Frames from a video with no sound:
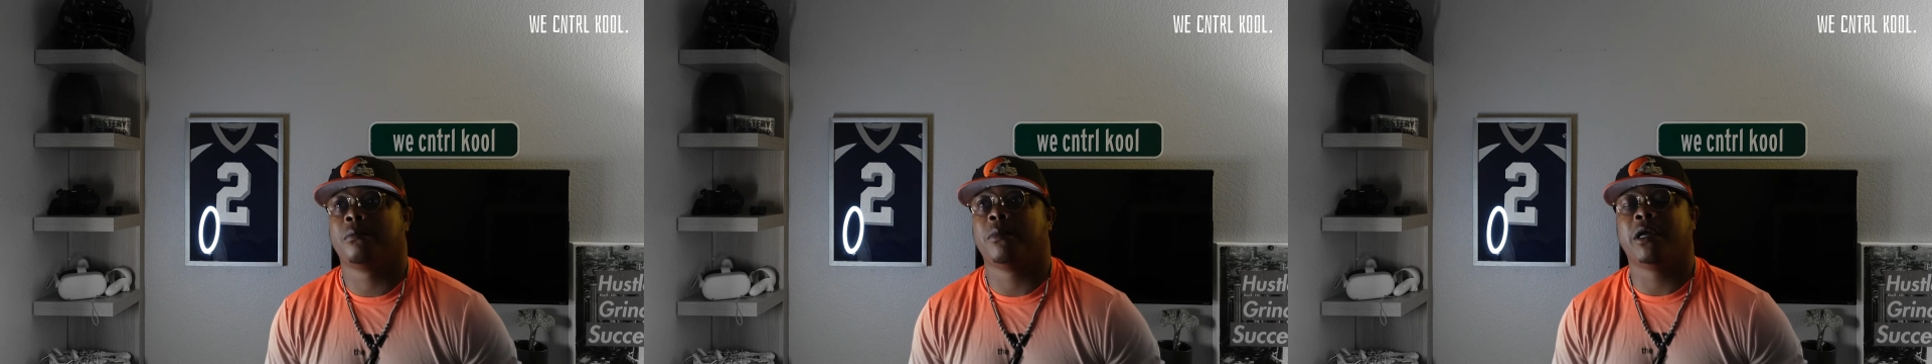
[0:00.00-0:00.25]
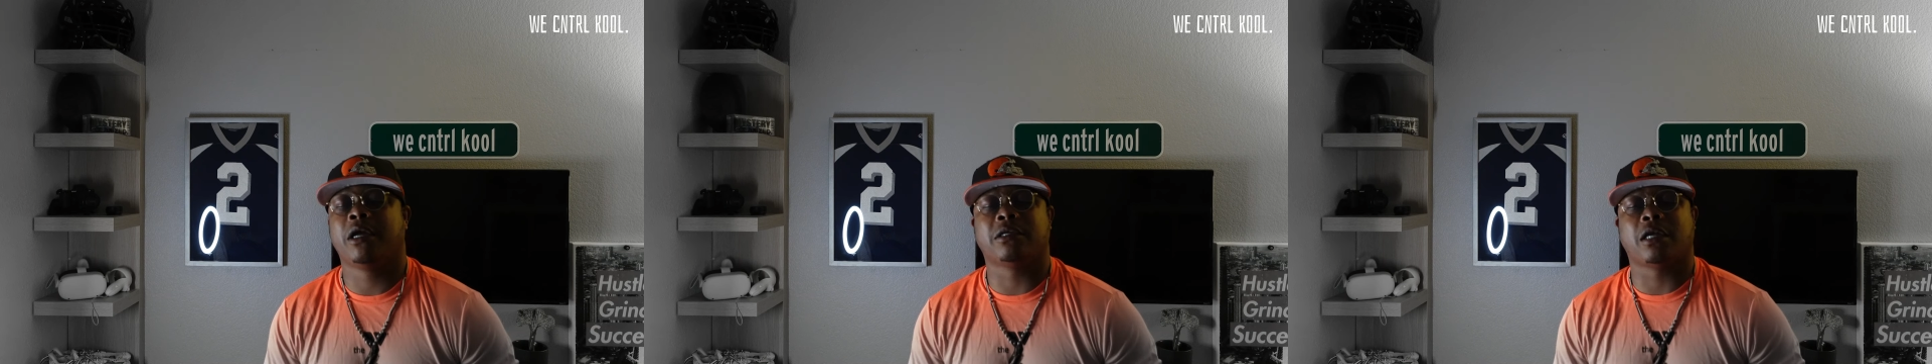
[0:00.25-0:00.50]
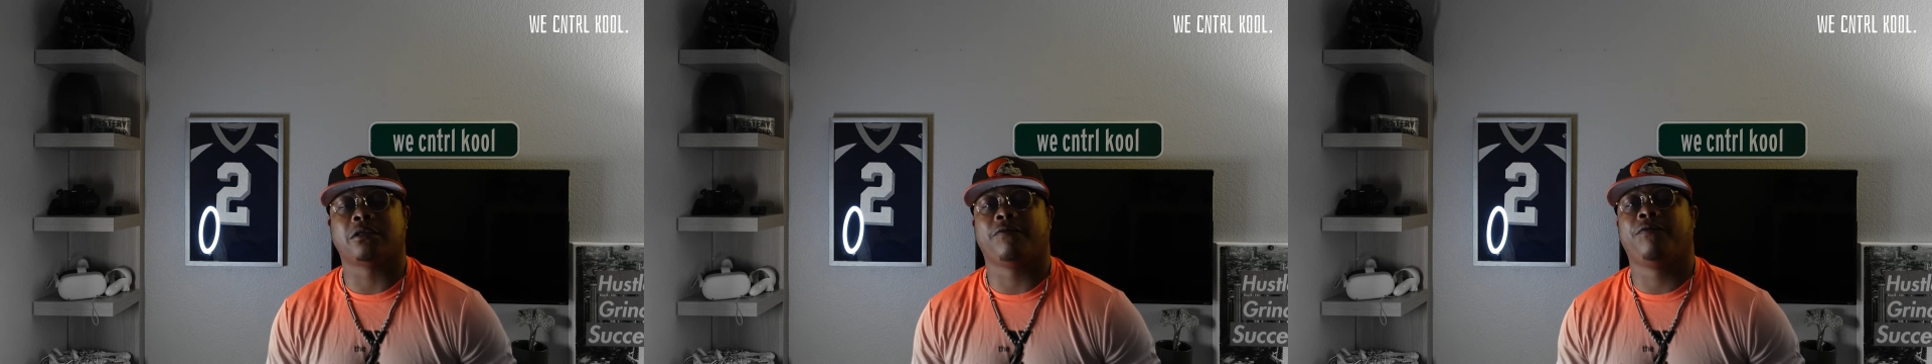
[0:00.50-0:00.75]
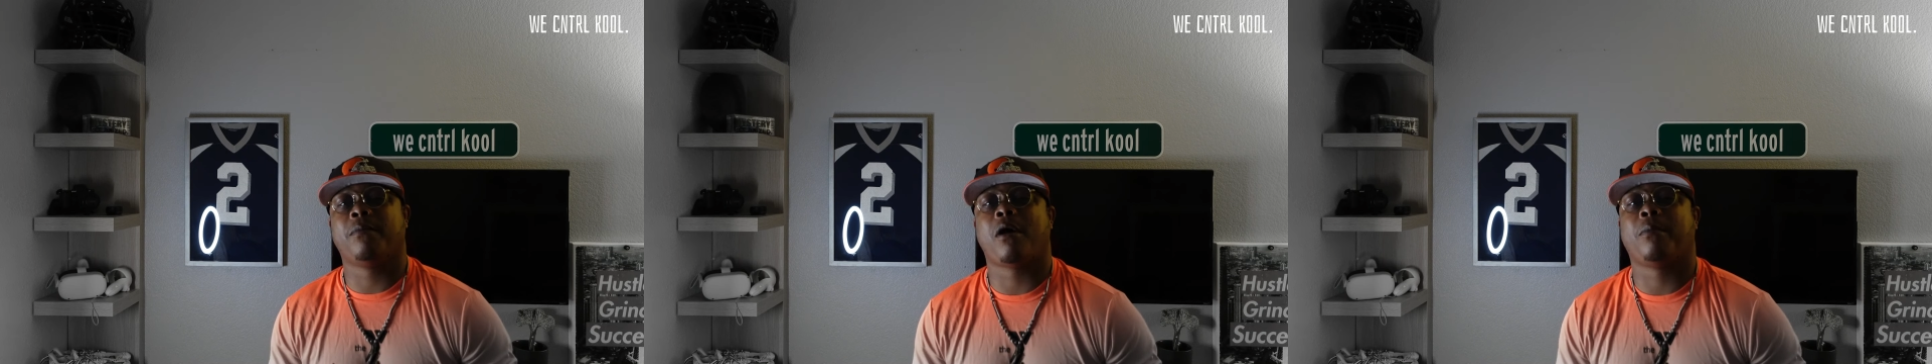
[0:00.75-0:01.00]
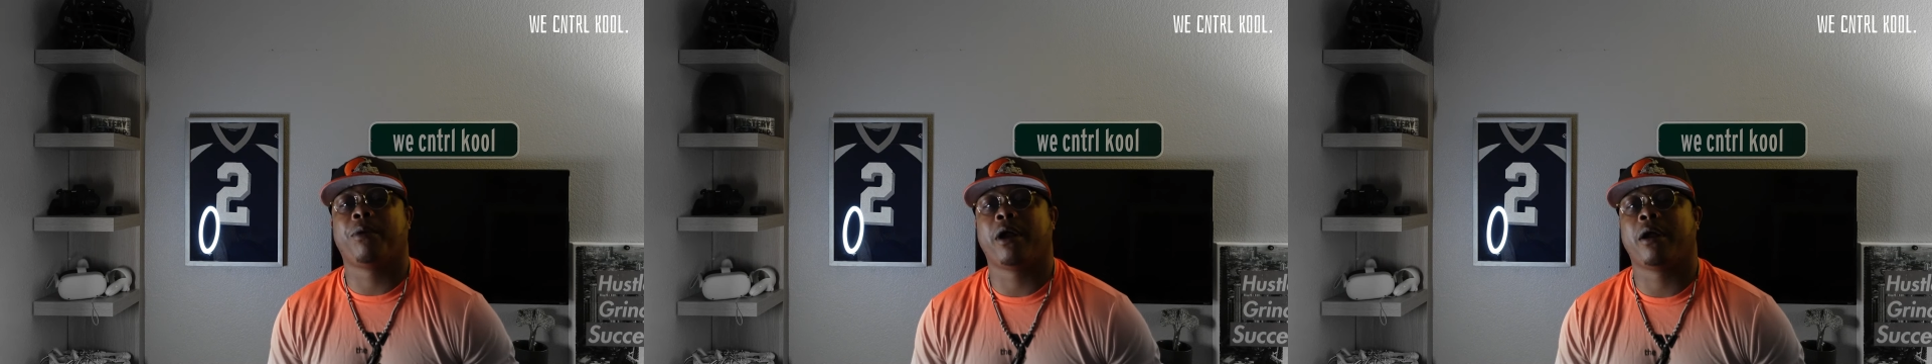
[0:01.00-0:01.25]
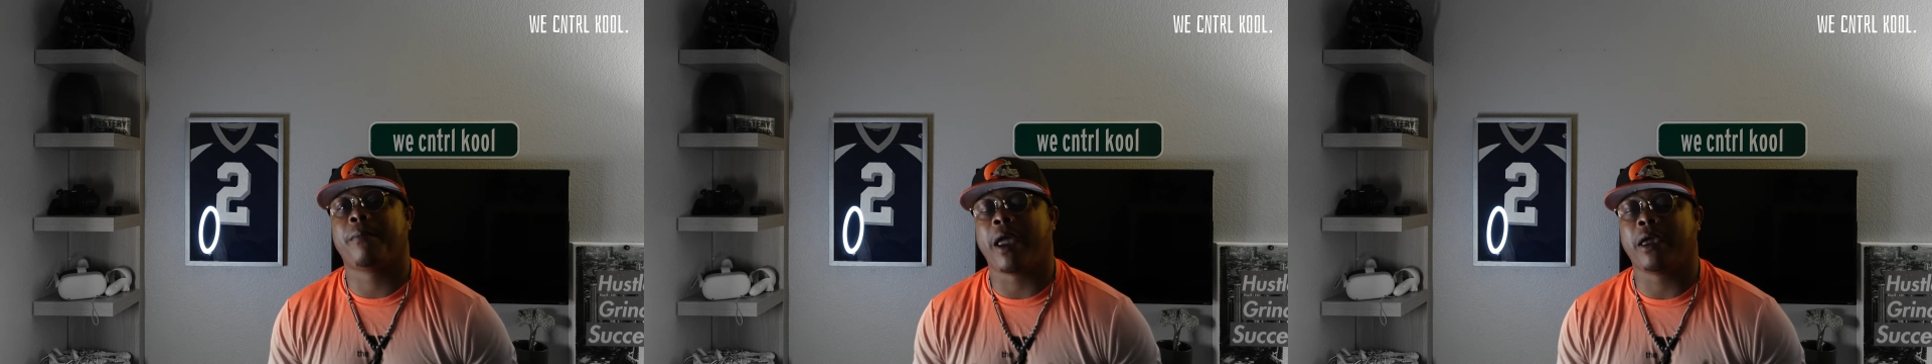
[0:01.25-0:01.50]
Because as a football
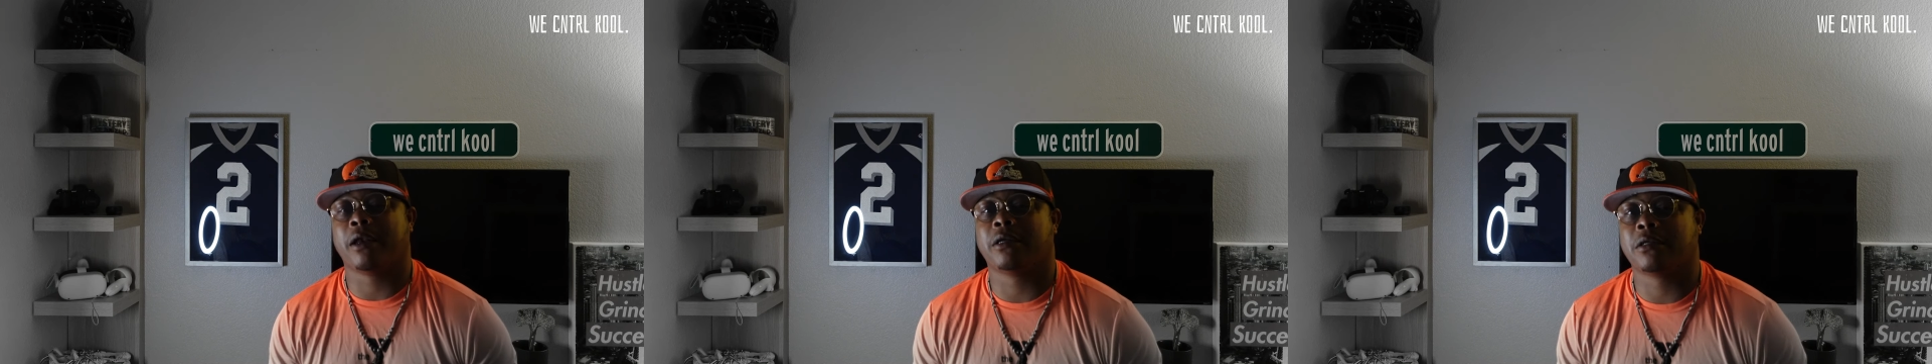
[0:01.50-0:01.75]
player, making it